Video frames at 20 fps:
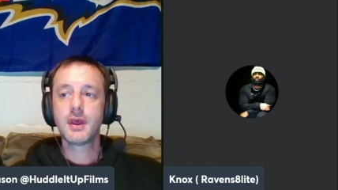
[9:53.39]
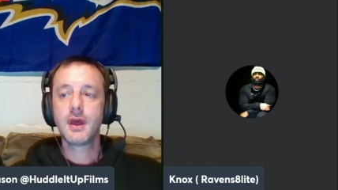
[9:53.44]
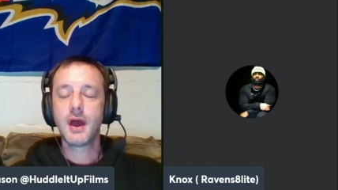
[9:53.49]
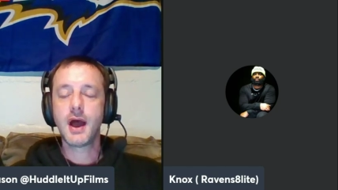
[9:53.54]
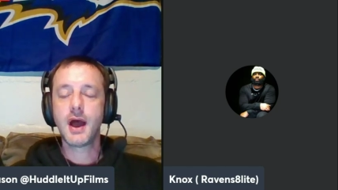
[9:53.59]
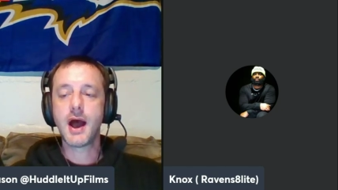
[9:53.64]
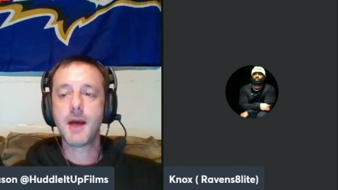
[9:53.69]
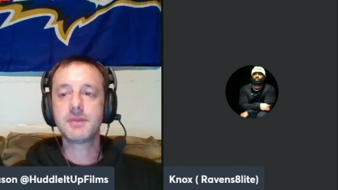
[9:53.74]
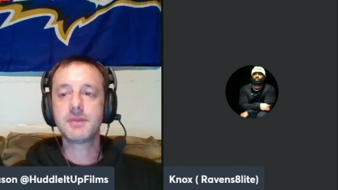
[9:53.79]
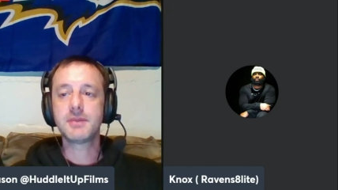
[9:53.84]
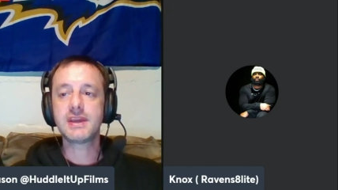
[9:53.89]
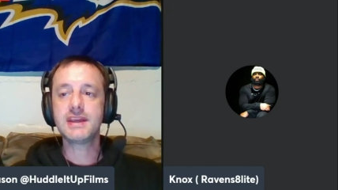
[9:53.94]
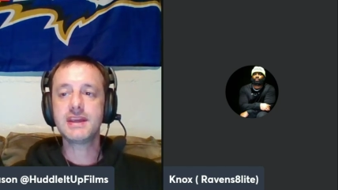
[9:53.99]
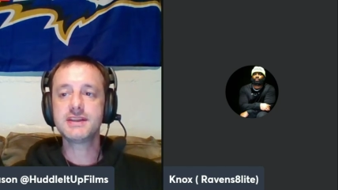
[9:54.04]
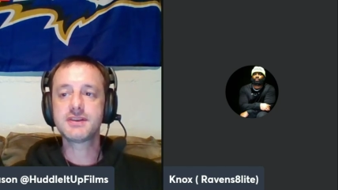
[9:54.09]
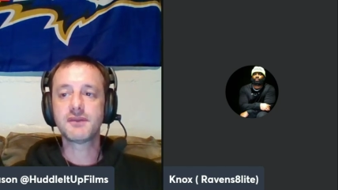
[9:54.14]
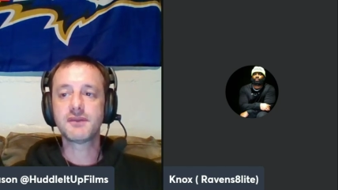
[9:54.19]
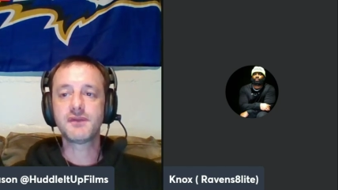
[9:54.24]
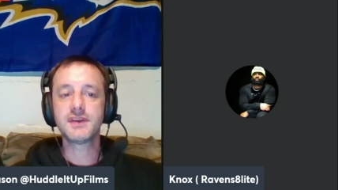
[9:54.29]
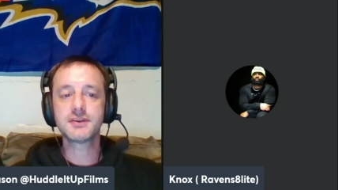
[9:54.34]
Um, he's
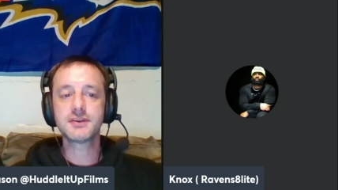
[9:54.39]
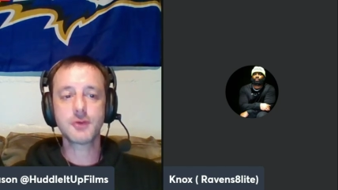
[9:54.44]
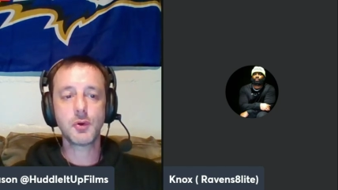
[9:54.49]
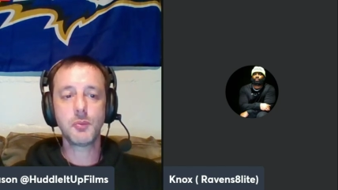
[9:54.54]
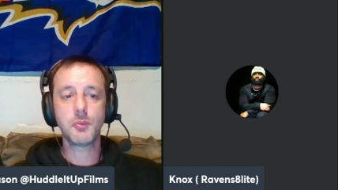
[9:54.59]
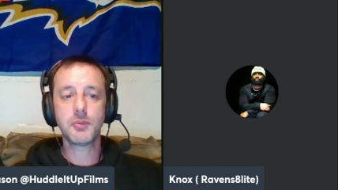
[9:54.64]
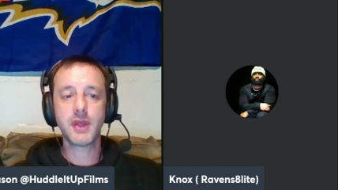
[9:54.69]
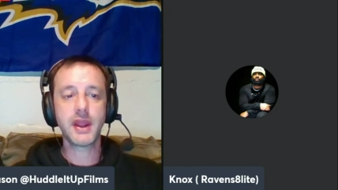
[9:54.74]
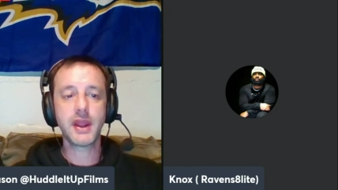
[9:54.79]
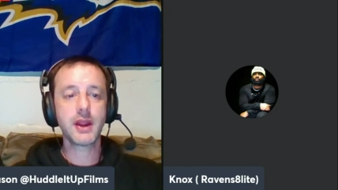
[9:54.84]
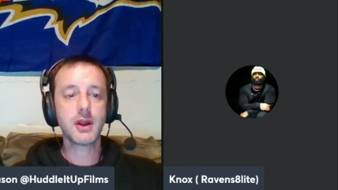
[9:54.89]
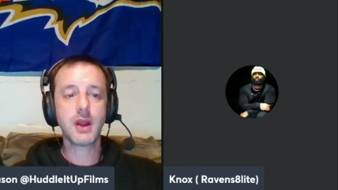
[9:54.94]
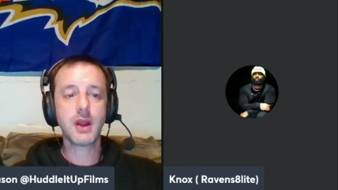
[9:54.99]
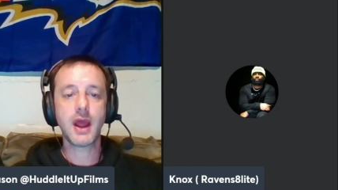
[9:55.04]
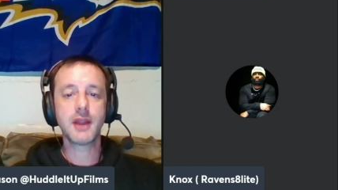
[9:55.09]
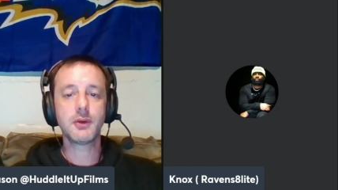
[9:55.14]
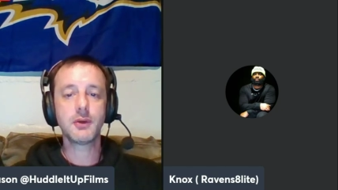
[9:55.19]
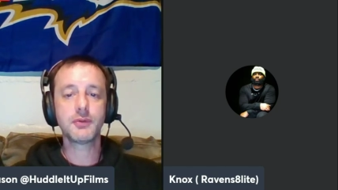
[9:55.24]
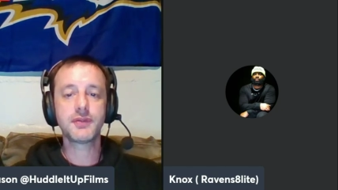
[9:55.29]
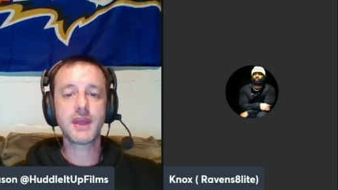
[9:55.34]
a physical player. I
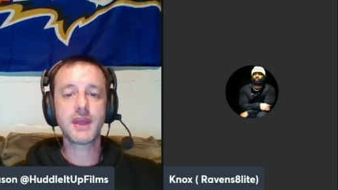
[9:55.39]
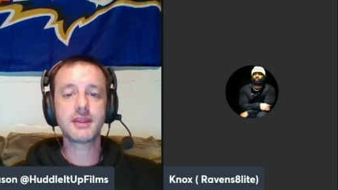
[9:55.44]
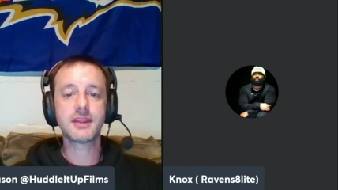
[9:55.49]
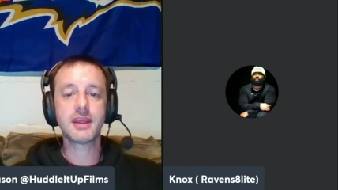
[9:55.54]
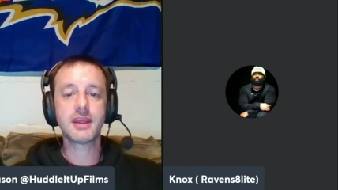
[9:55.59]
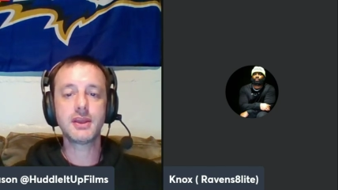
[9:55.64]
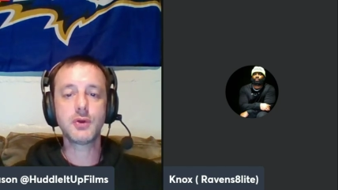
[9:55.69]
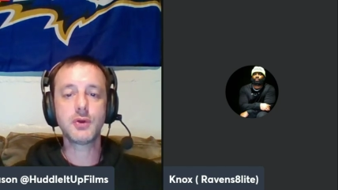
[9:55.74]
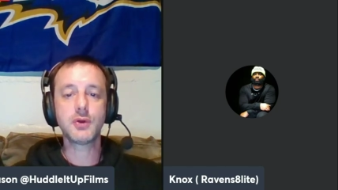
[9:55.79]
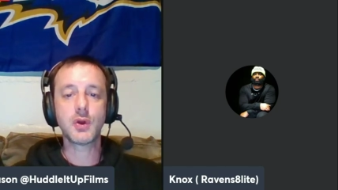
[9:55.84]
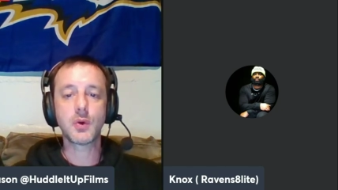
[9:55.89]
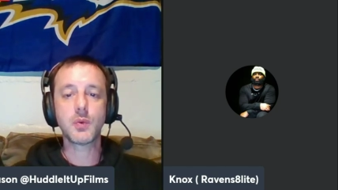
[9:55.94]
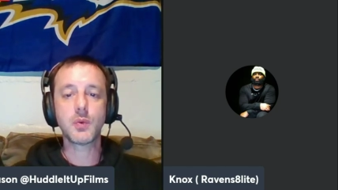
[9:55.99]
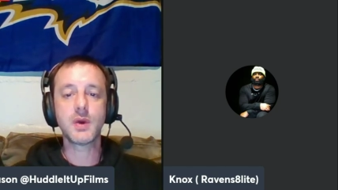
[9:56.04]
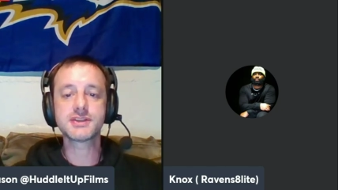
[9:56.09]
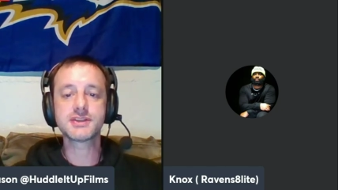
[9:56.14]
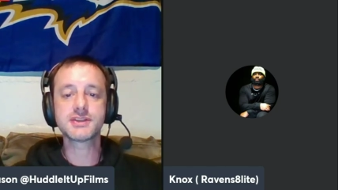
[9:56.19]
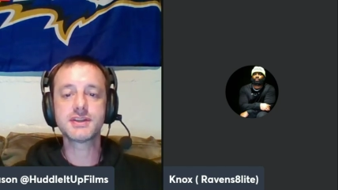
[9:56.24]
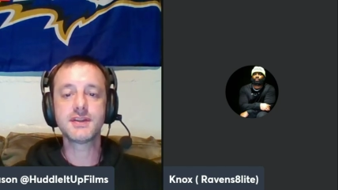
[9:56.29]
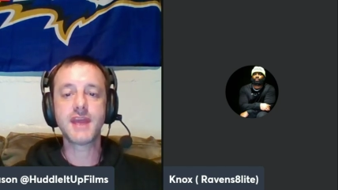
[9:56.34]
don't think that you can
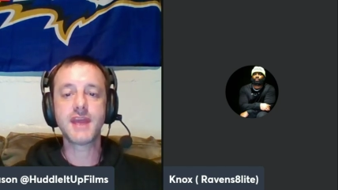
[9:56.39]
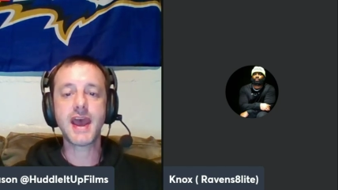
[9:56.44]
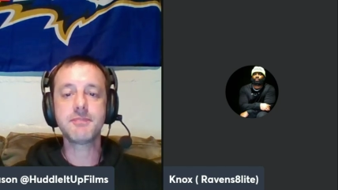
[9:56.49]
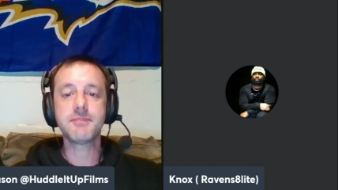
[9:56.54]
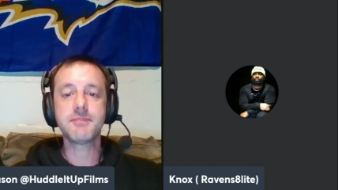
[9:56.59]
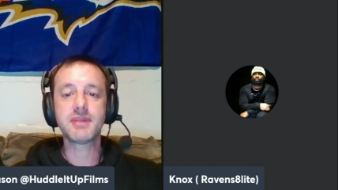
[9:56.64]
question that.